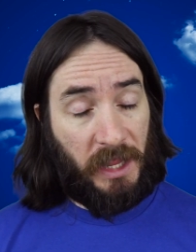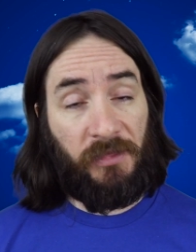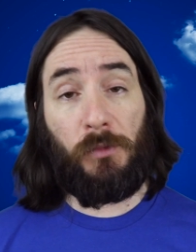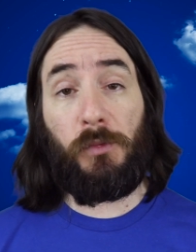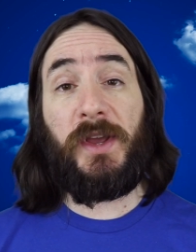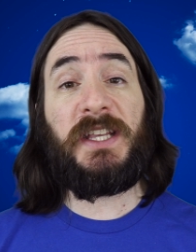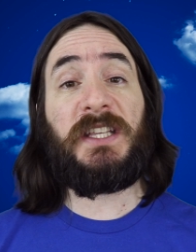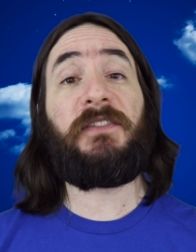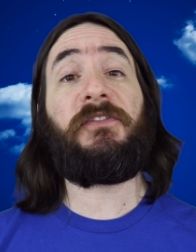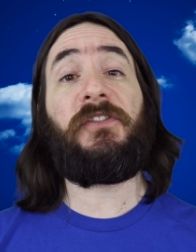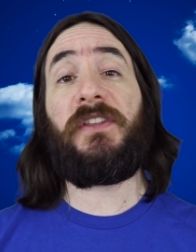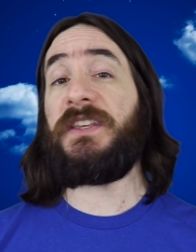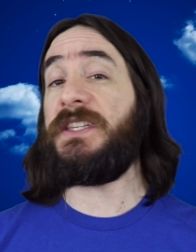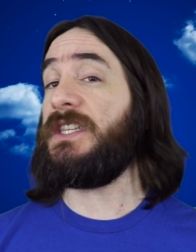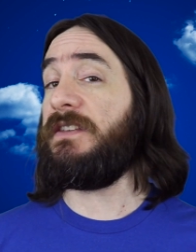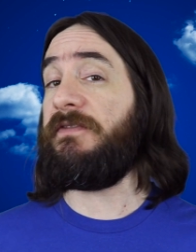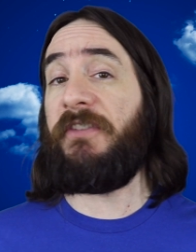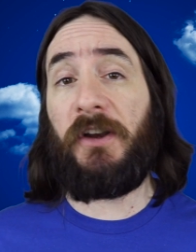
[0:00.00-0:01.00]
And the reason for
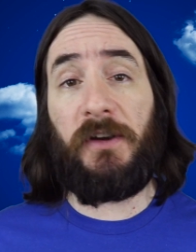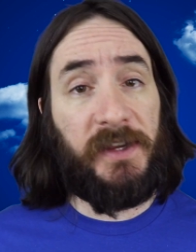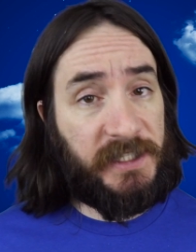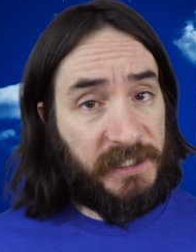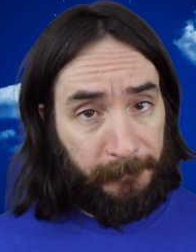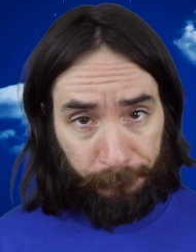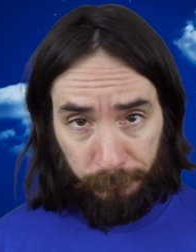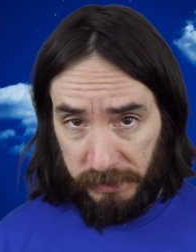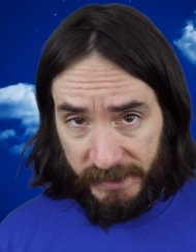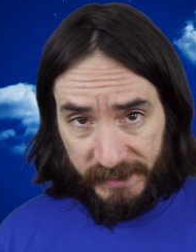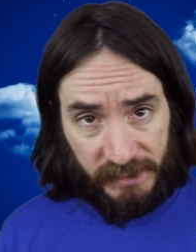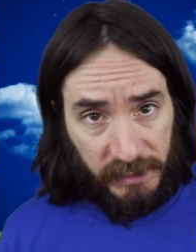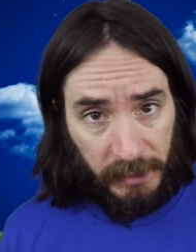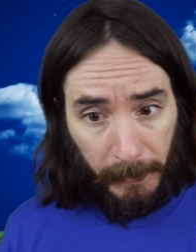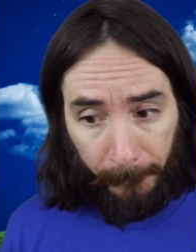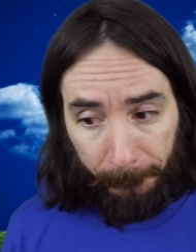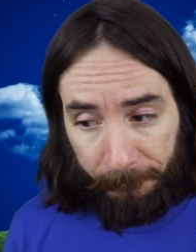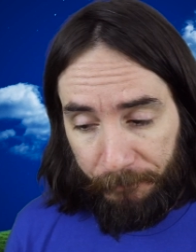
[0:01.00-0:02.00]
this is very
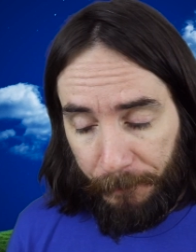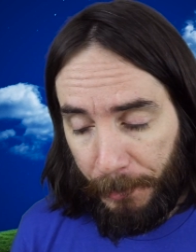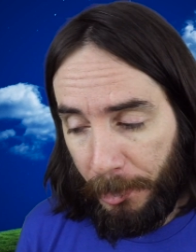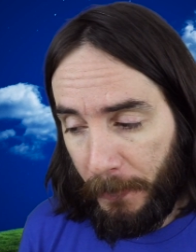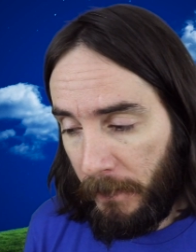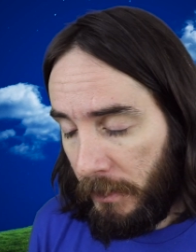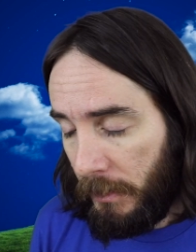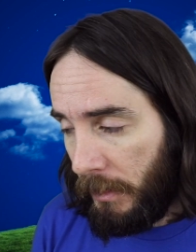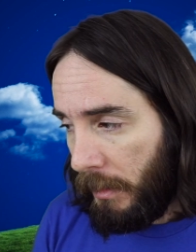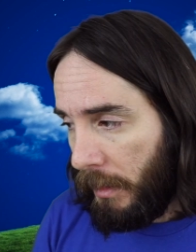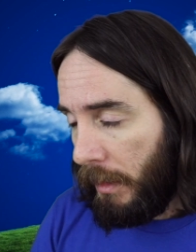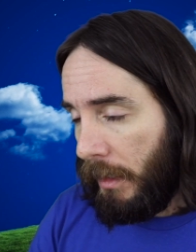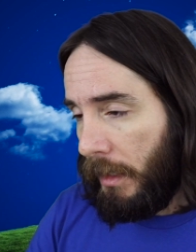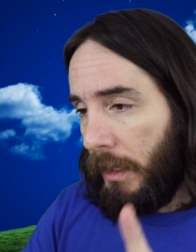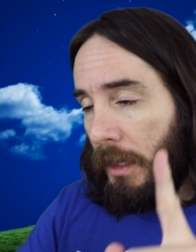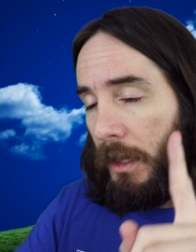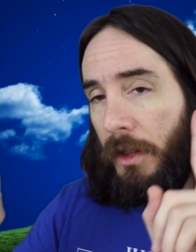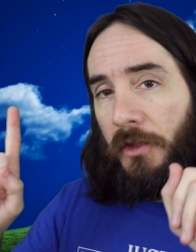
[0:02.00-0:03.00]
simplistic.
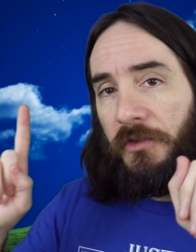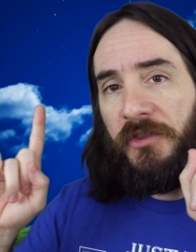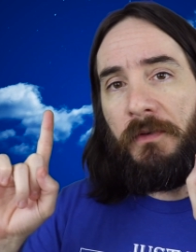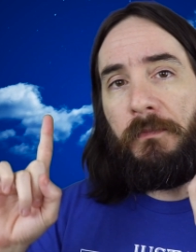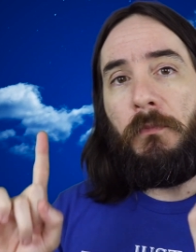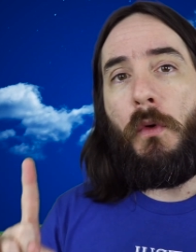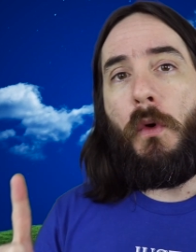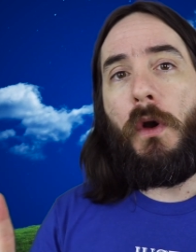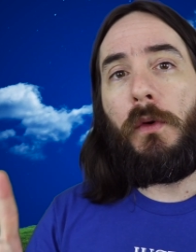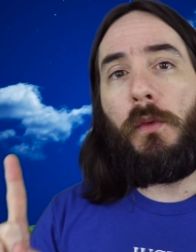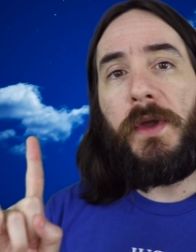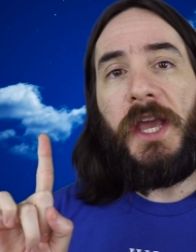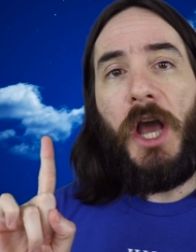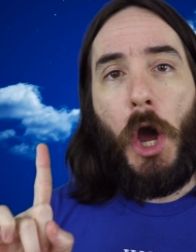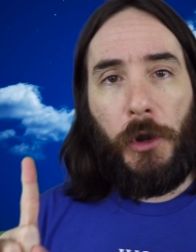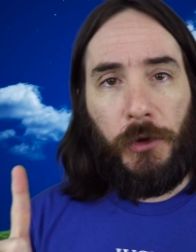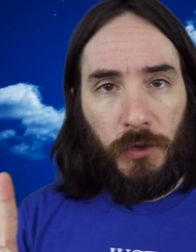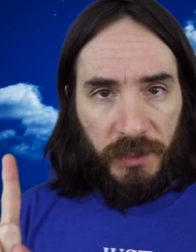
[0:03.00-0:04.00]
The more we
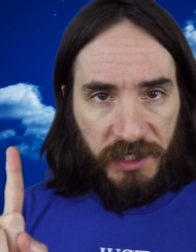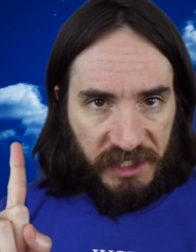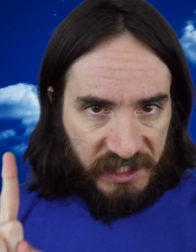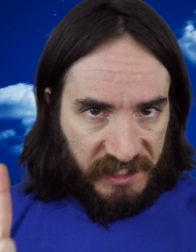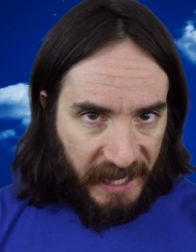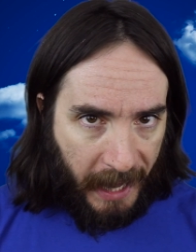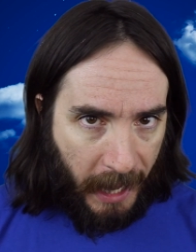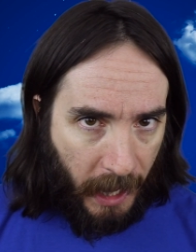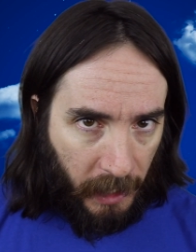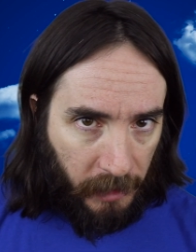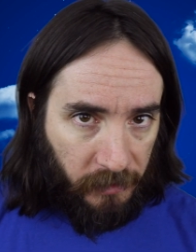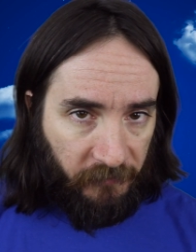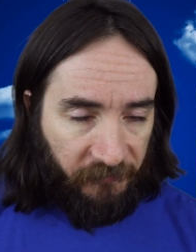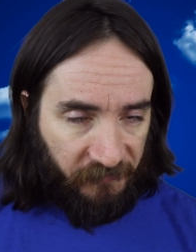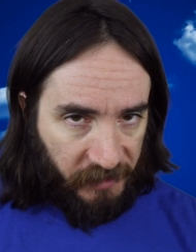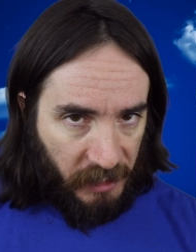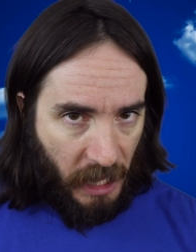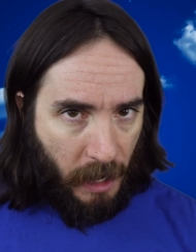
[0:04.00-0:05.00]
understand the
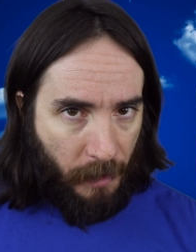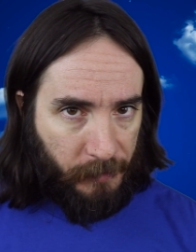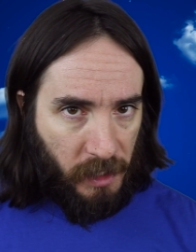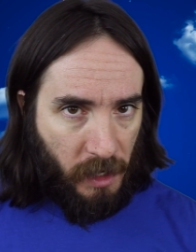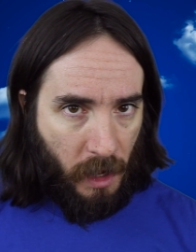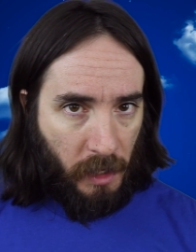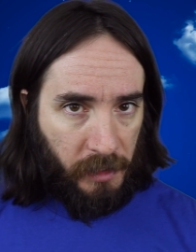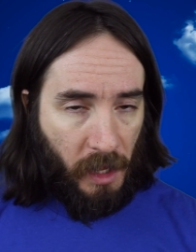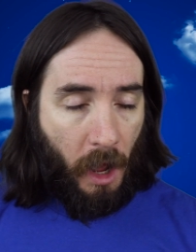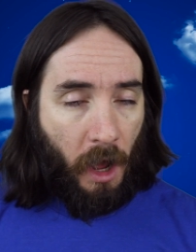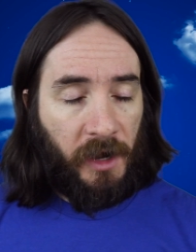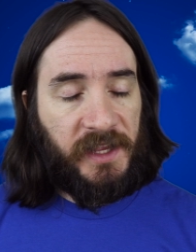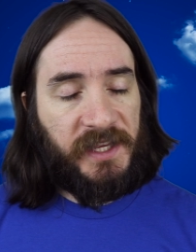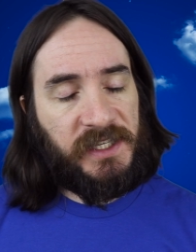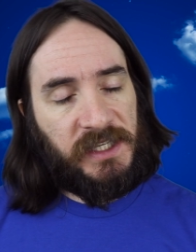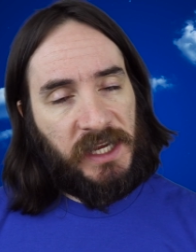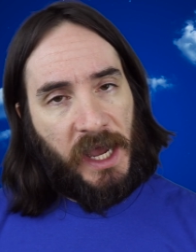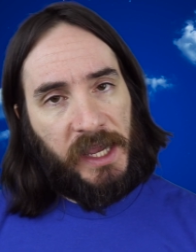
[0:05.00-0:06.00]
phenomenon on a
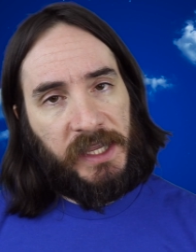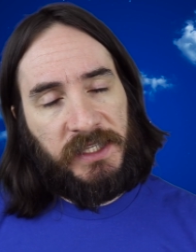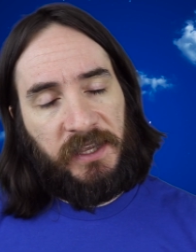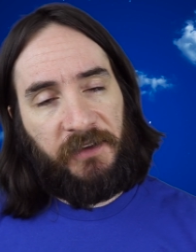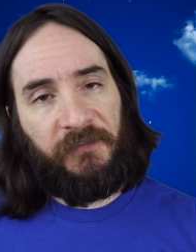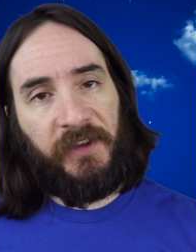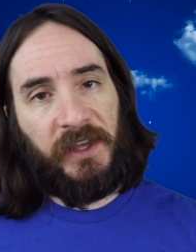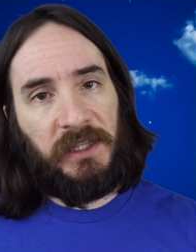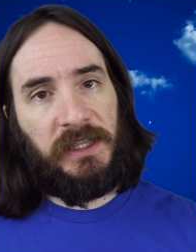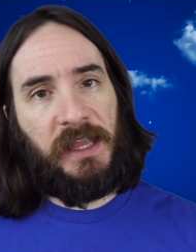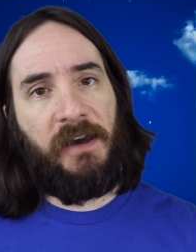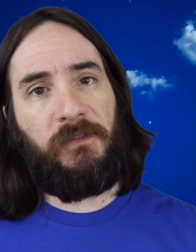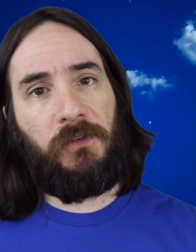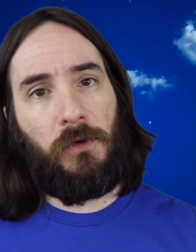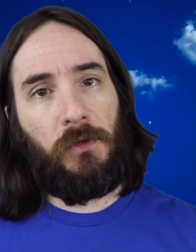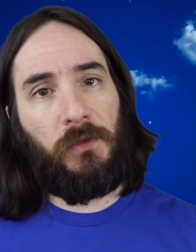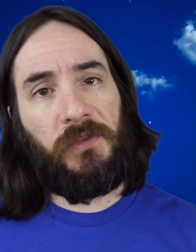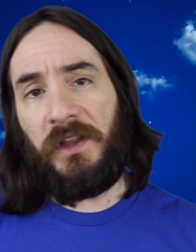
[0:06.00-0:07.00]
scientific
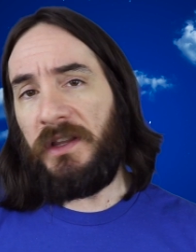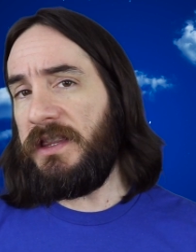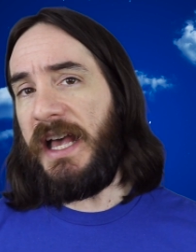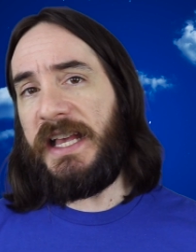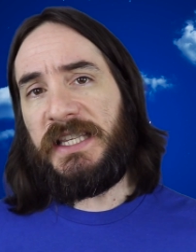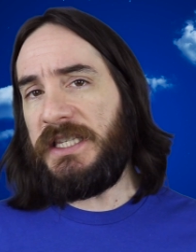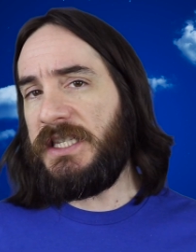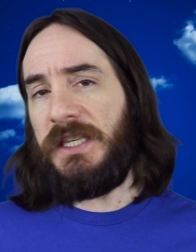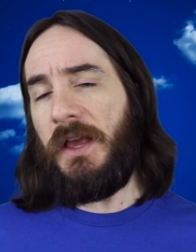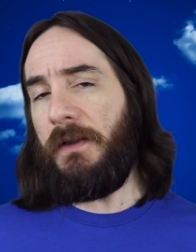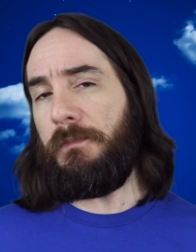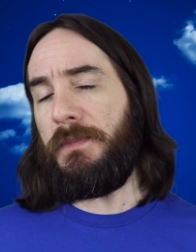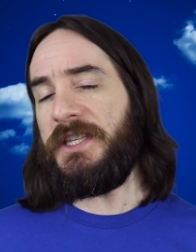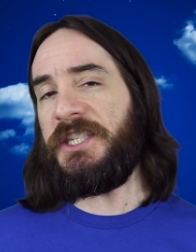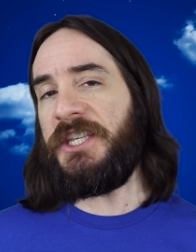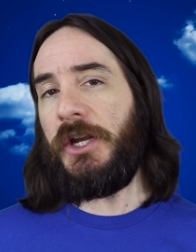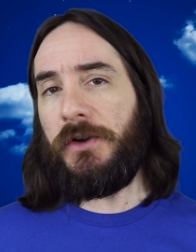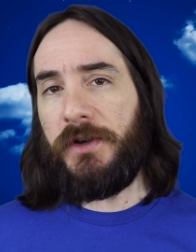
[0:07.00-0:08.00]
level, the less
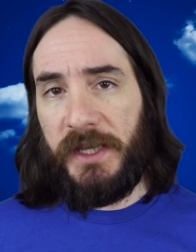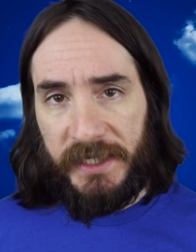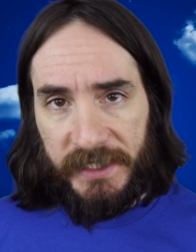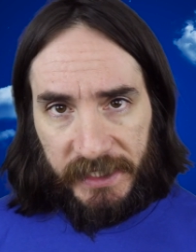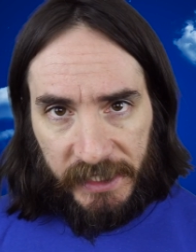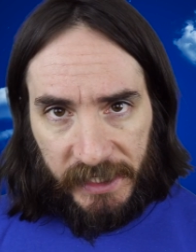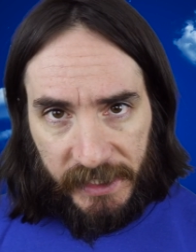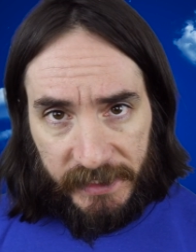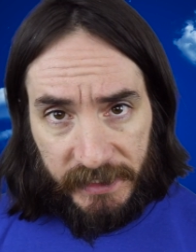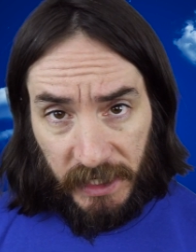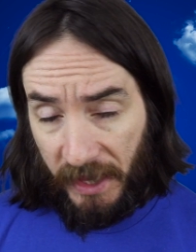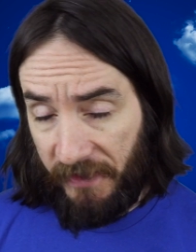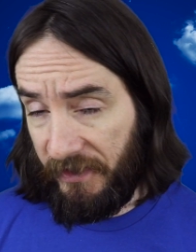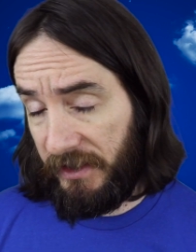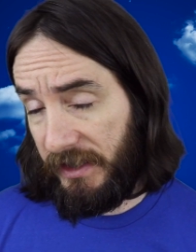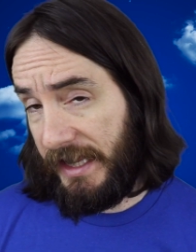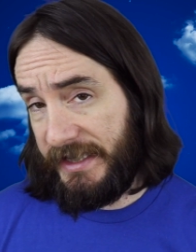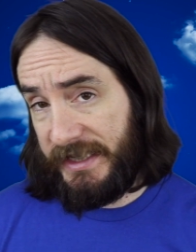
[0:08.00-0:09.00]
mysterious it is and
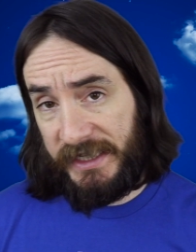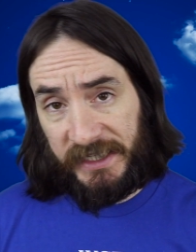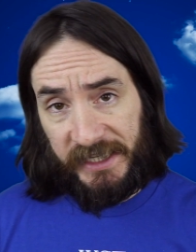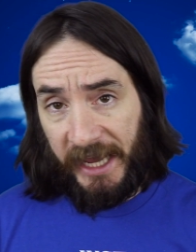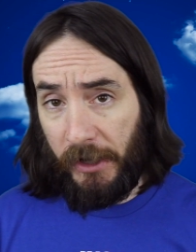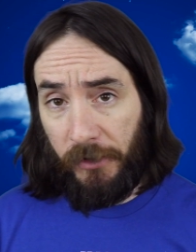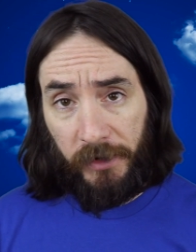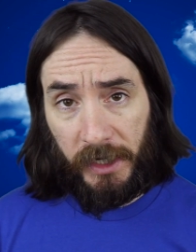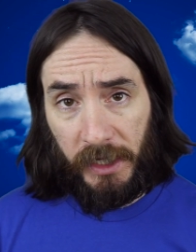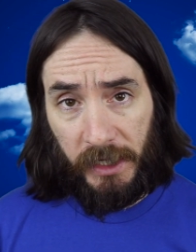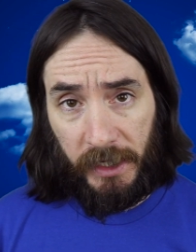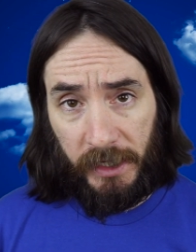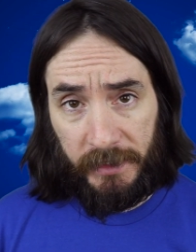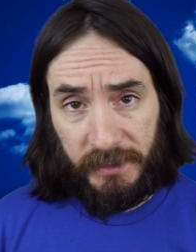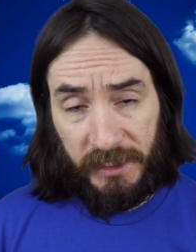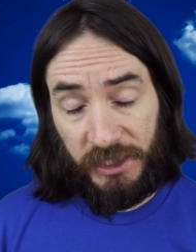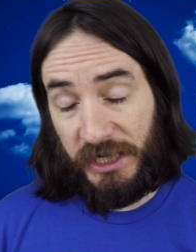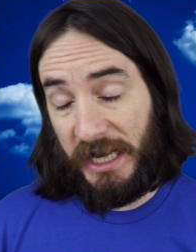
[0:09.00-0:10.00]
the less scary it
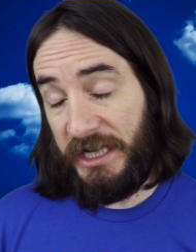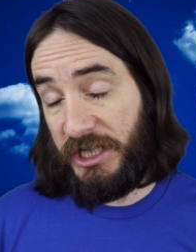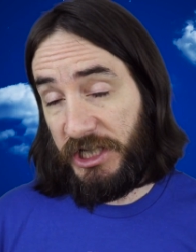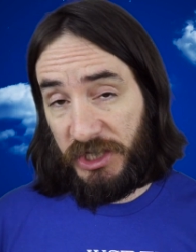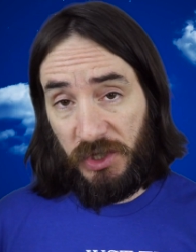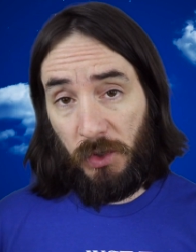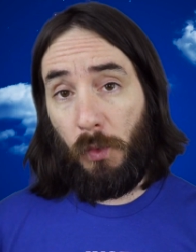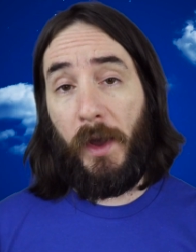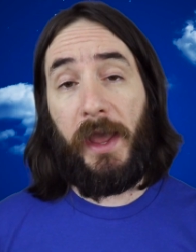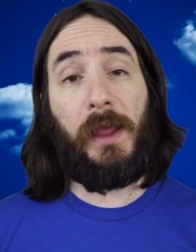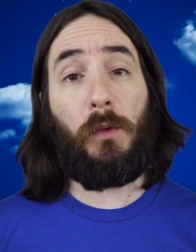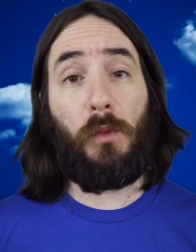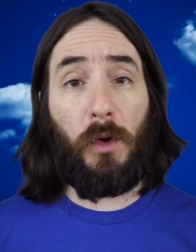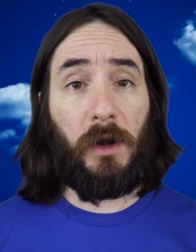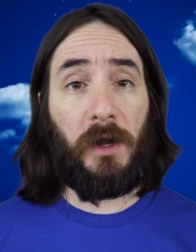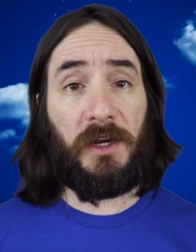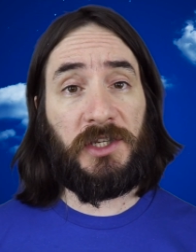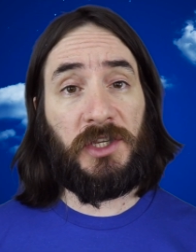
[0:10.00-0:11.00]
is. That's just the way it
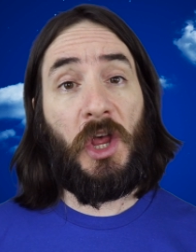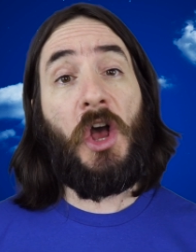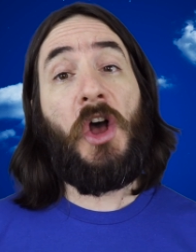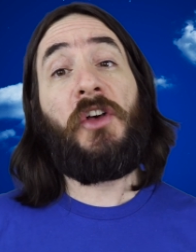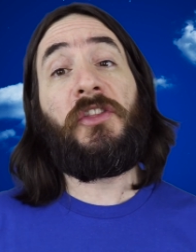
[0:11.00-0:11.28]
works.